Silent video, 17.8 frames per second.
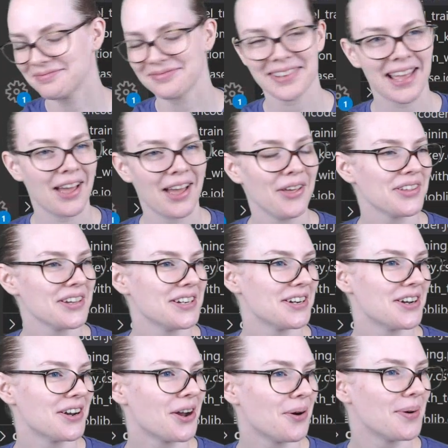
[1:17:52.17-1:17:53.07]
healthy
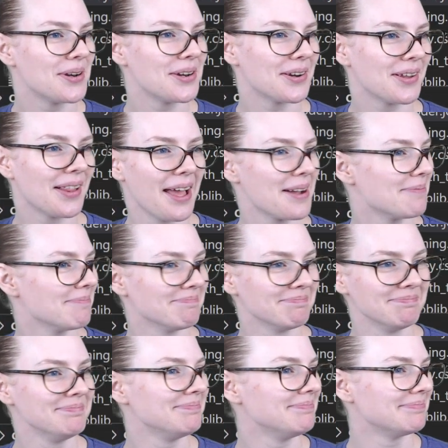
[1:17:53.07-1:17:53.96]
to know when you're like,
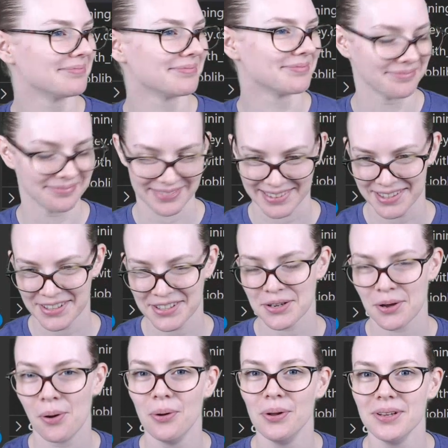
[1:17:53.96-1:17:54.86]
there's
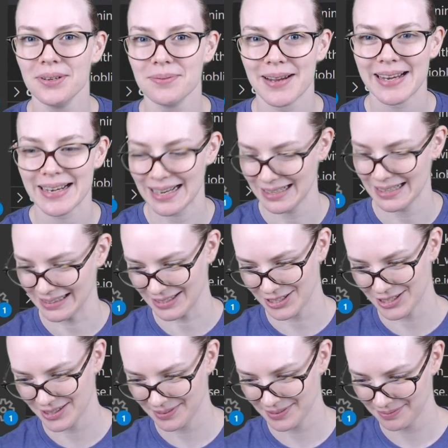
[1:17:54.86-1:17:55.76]
a hole in my knowledge.